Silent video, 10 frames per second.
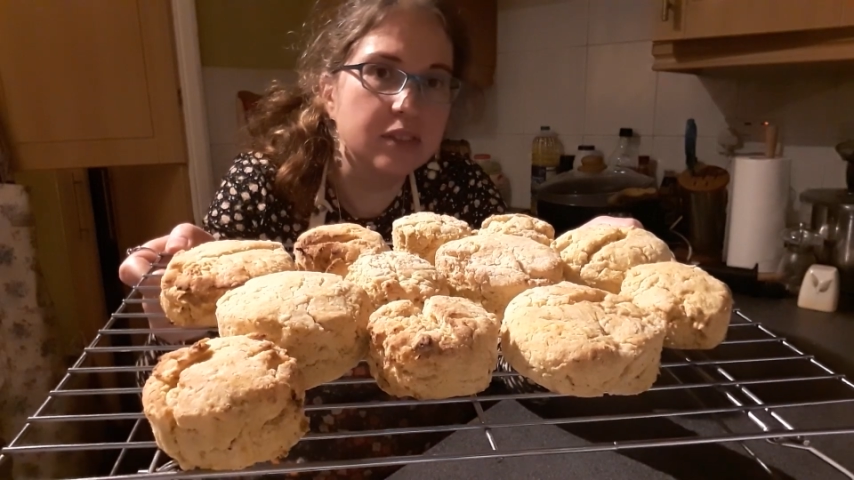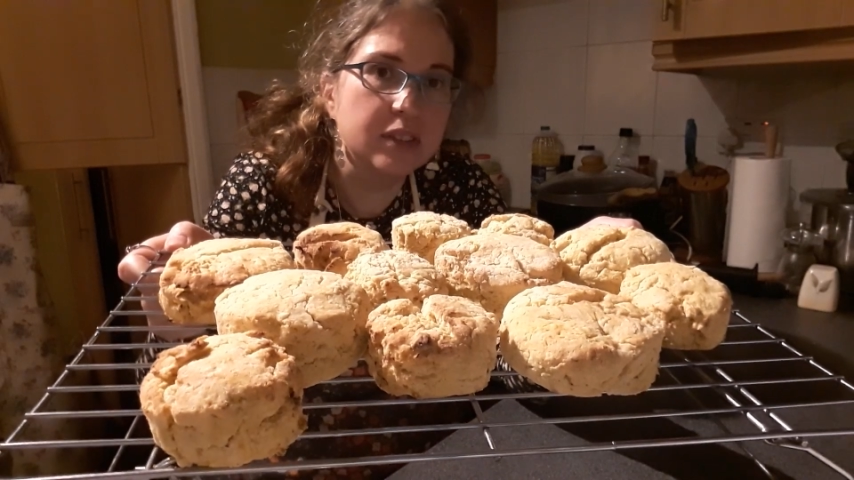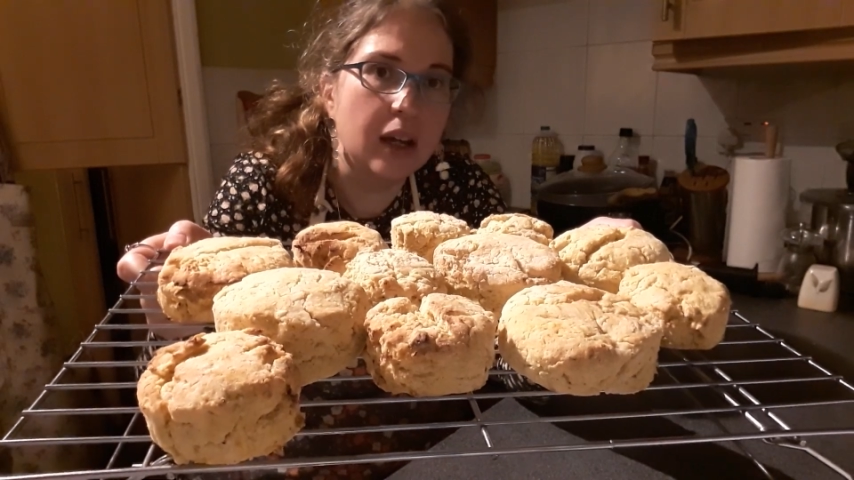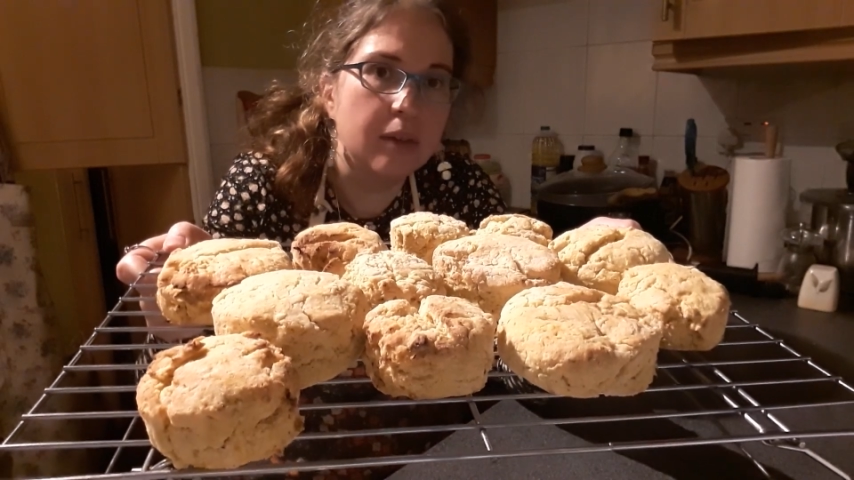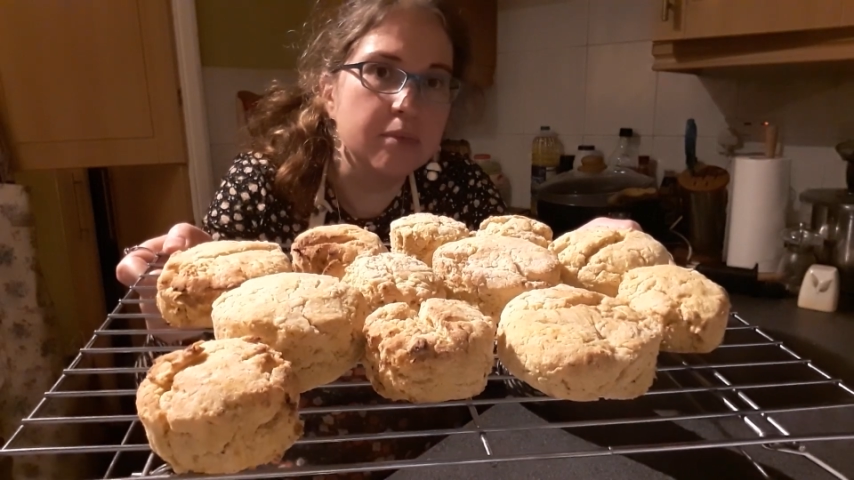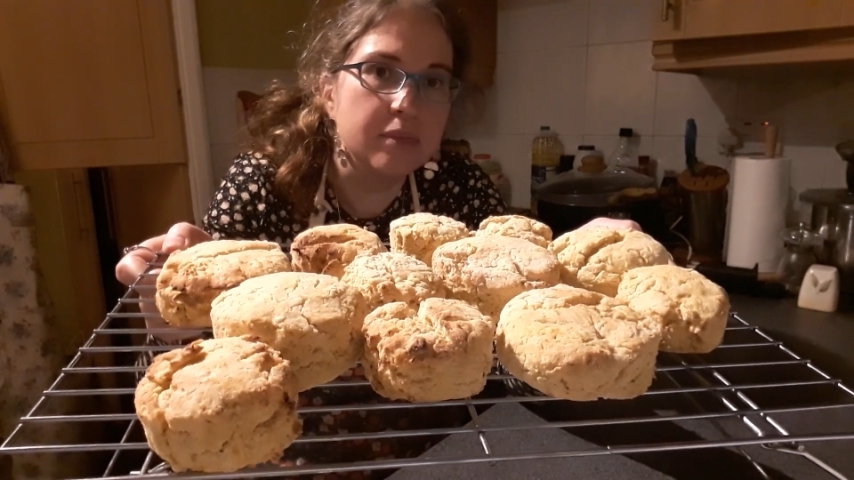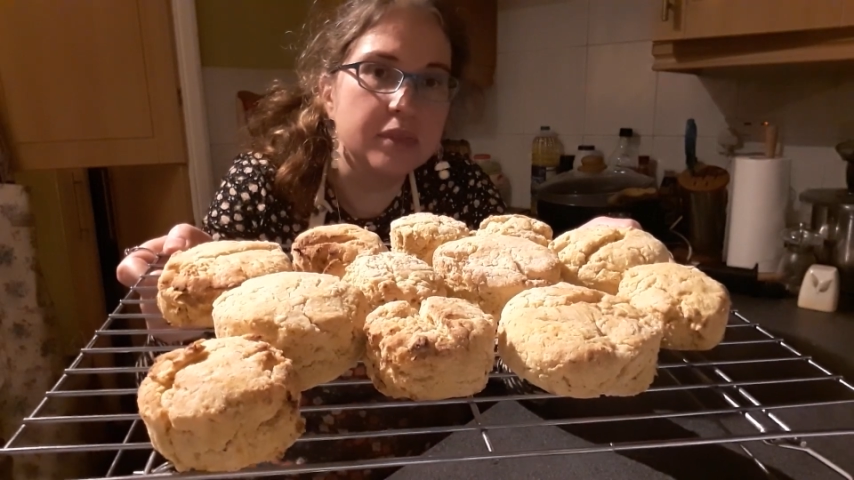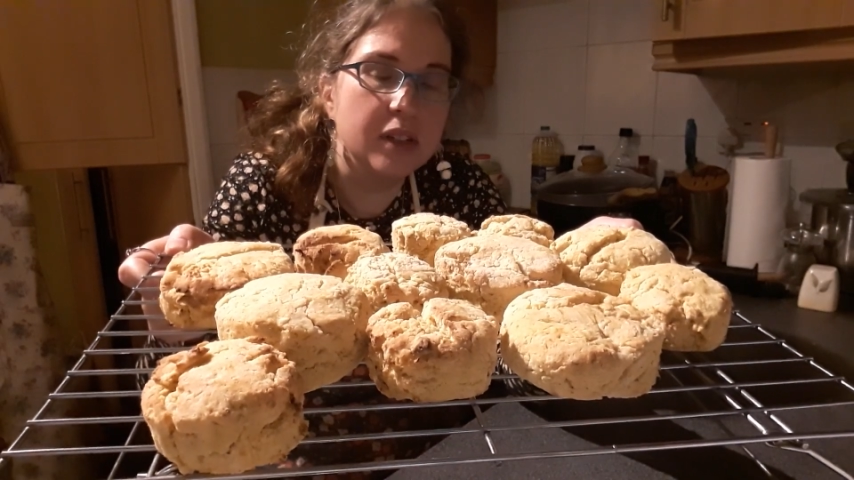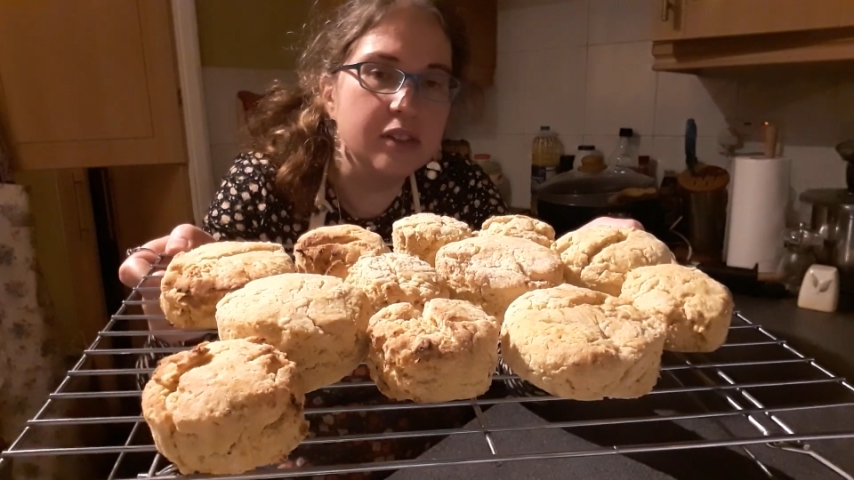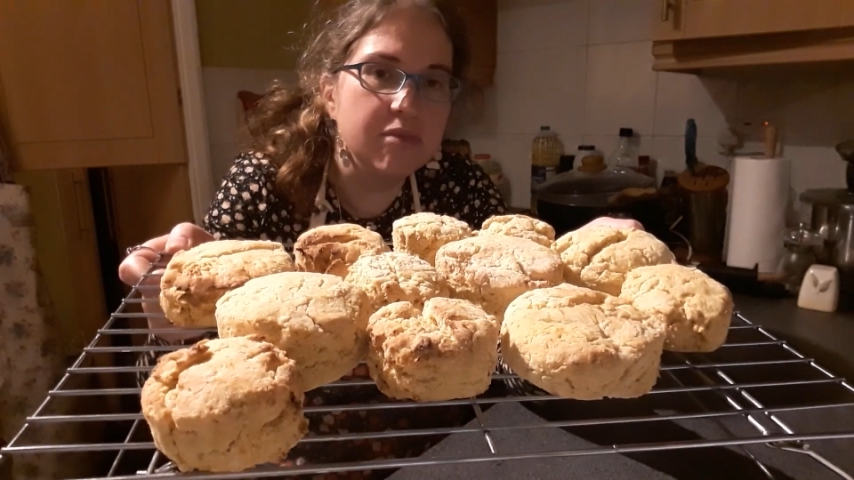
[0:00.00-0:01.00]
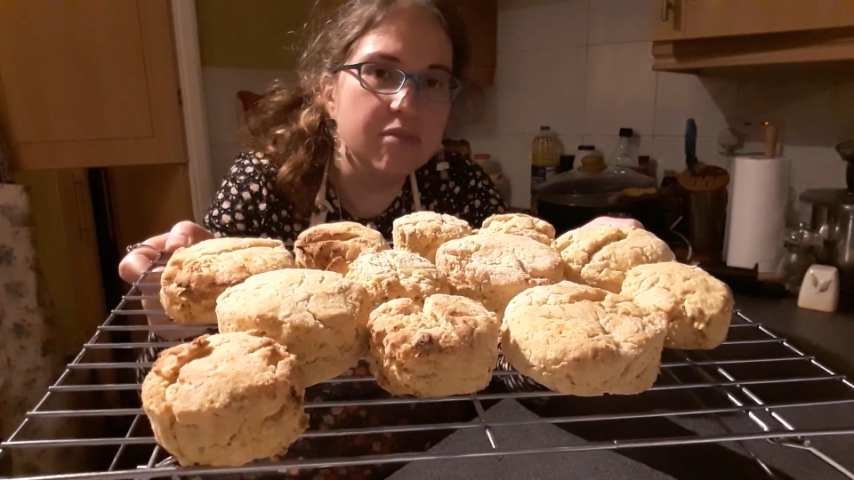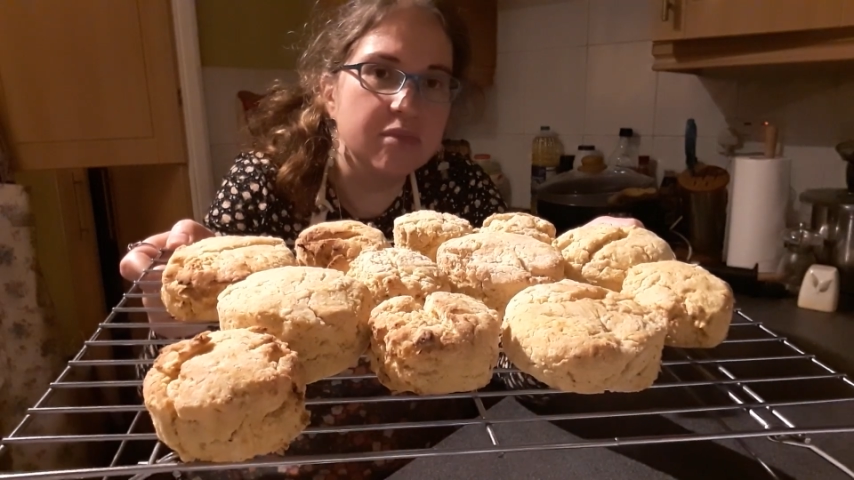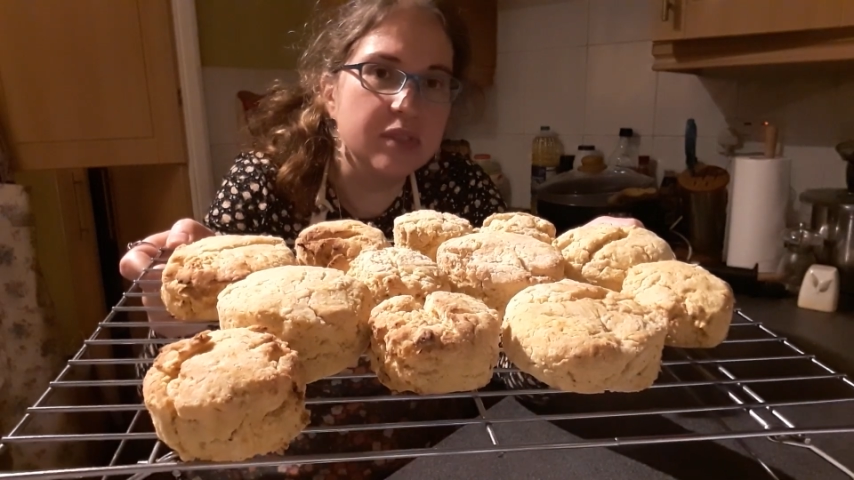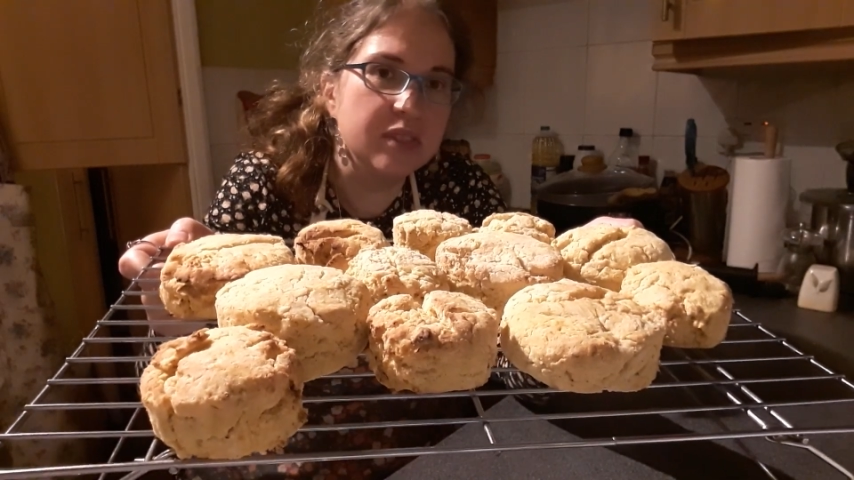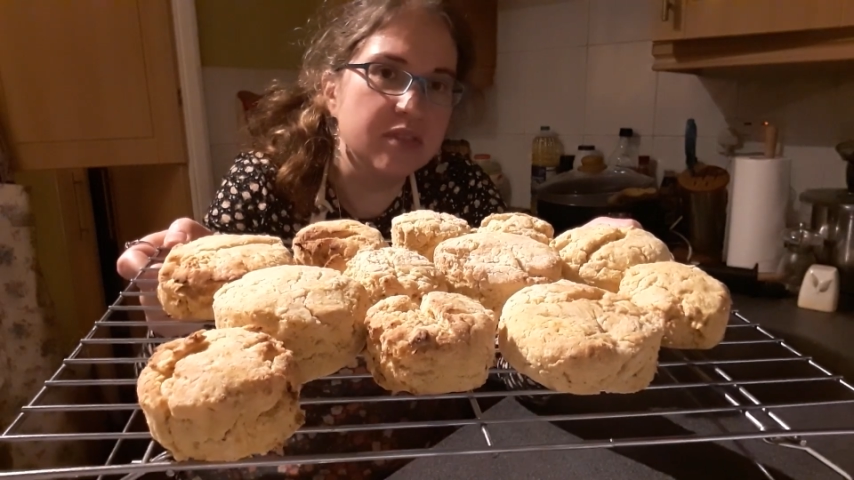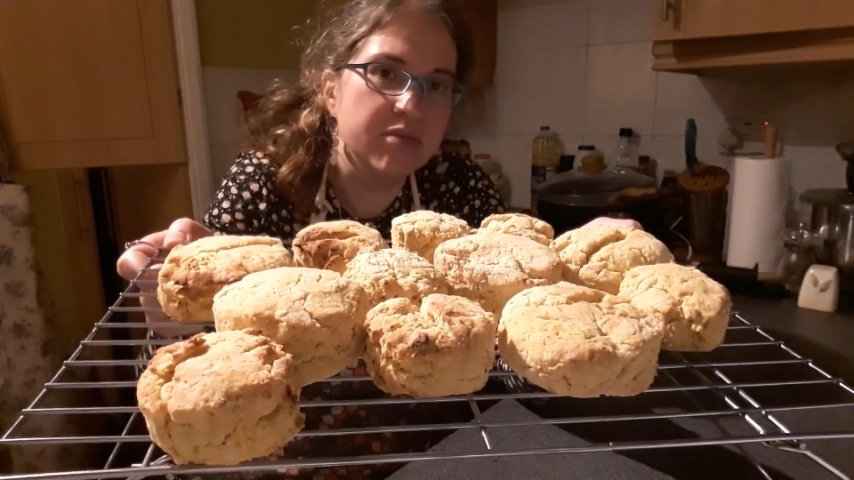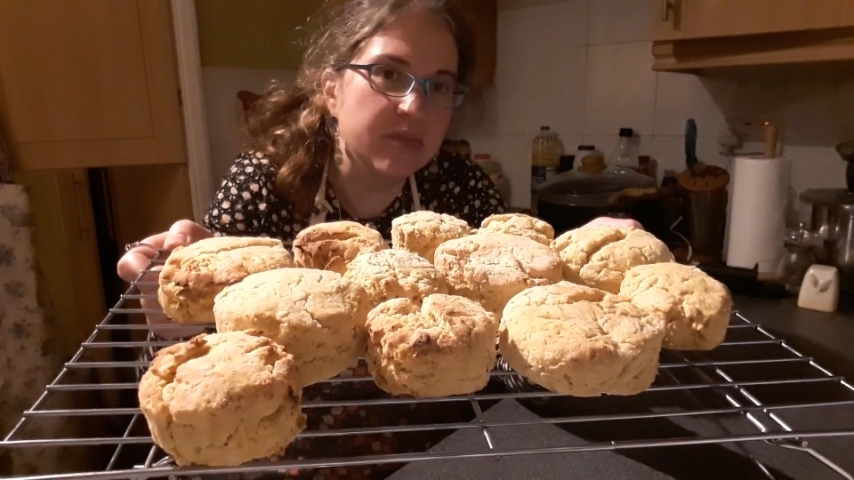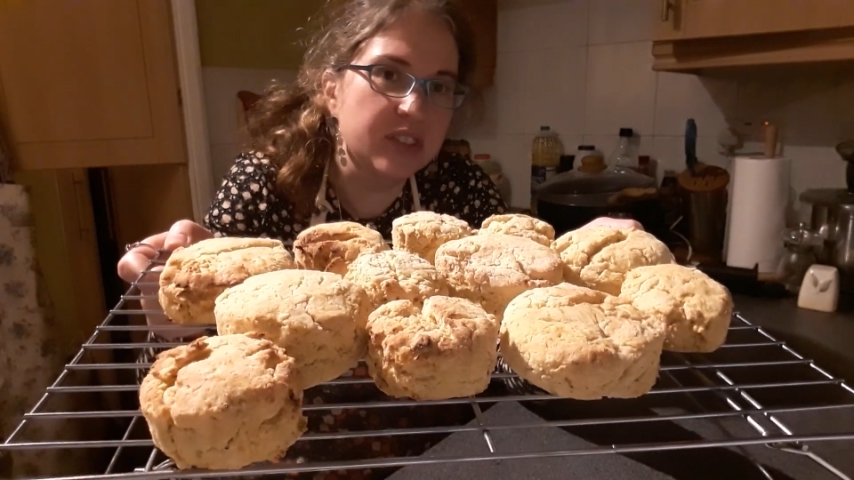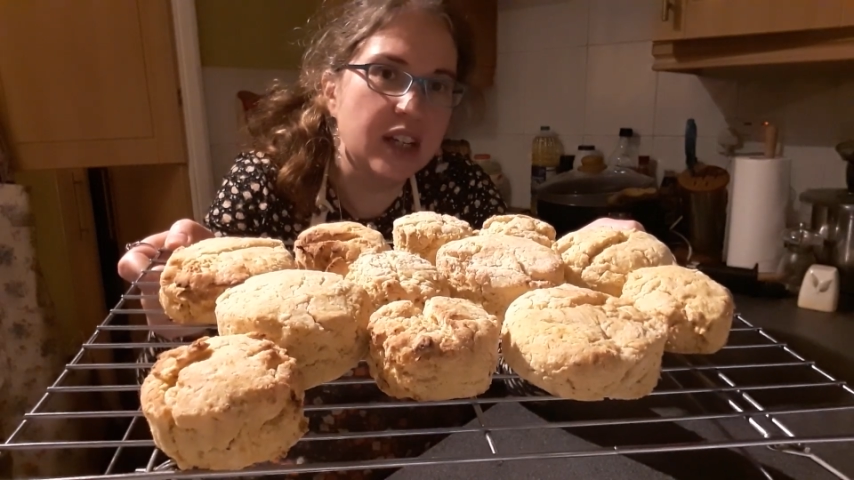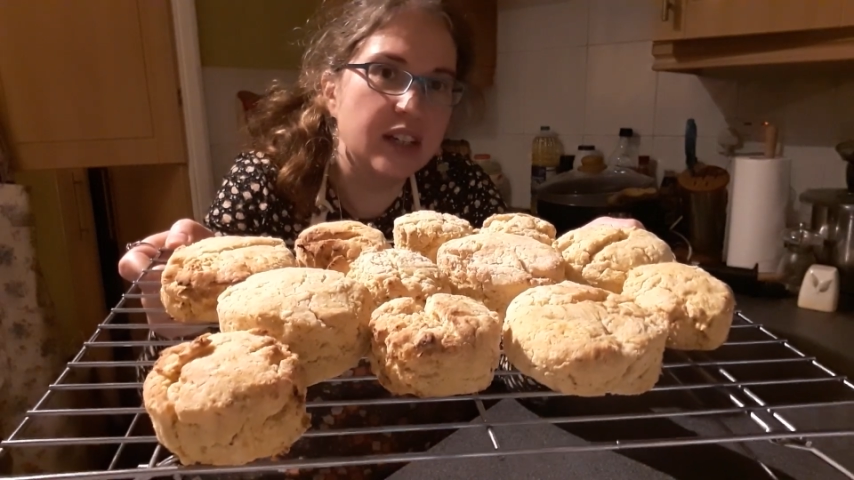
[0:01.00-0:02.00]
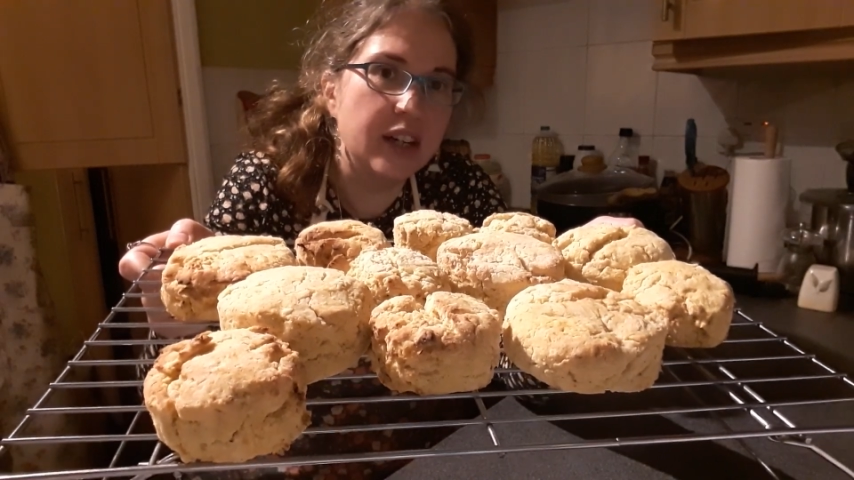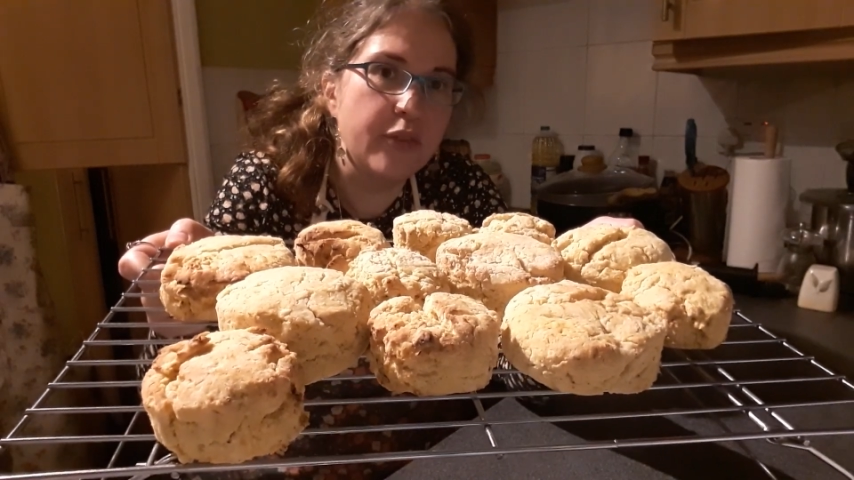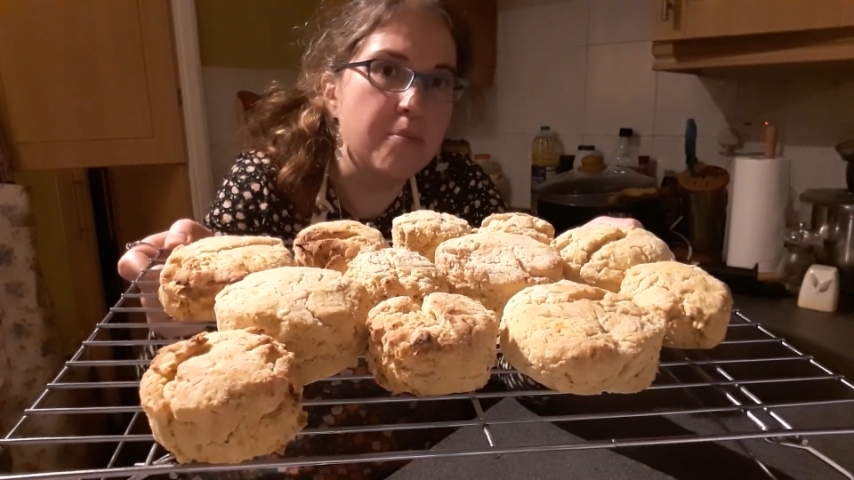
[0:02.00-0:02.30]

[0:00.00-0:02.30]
10-11